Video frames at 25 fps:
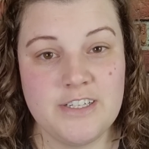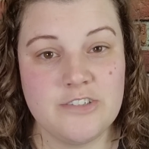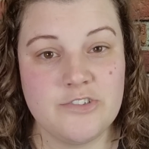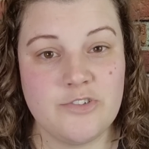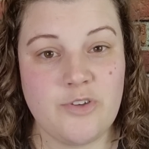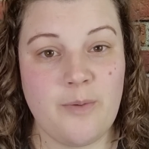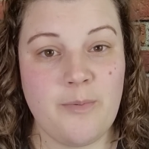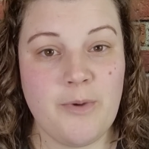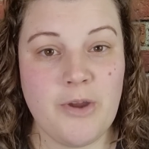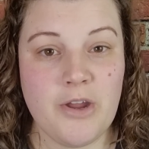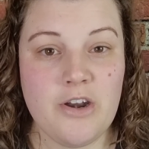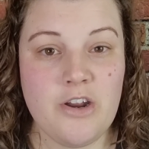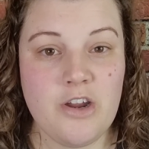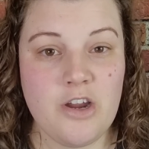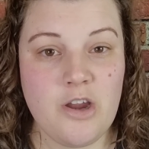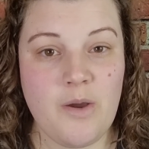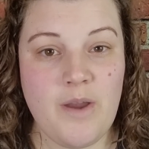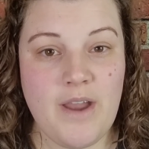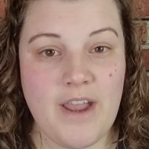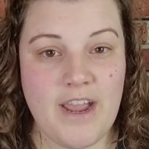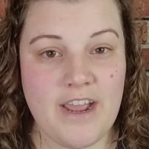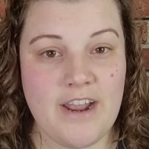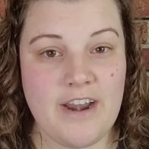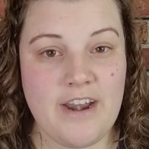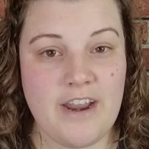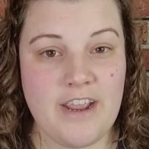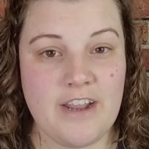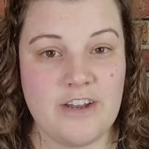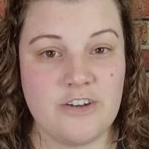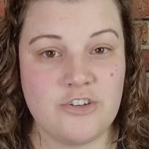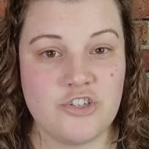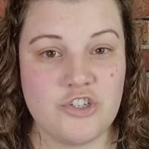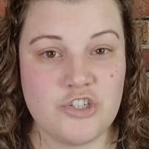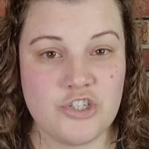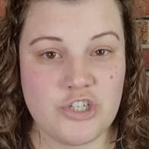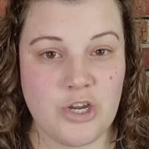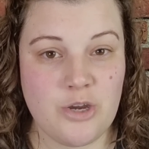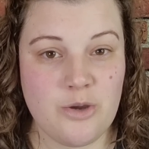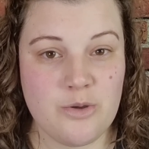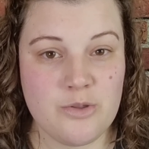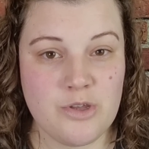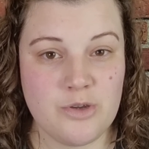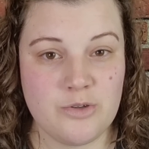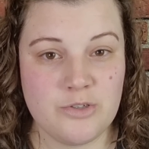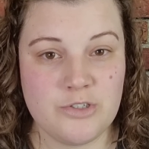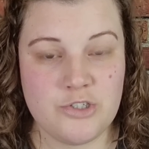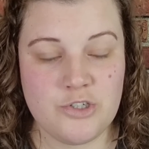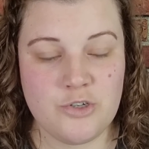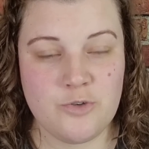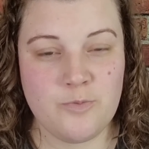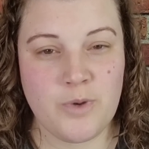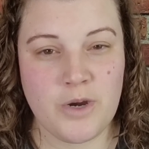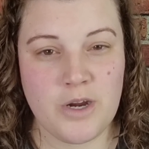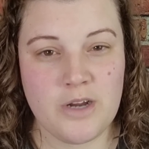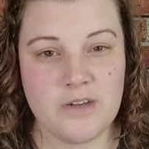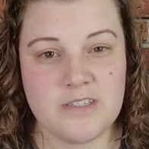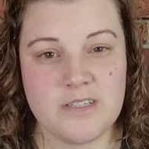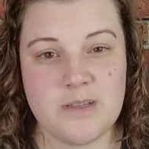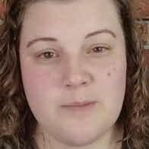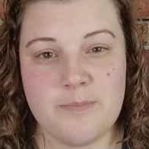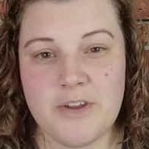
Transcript: so I'm going to go ahead and show those two parts.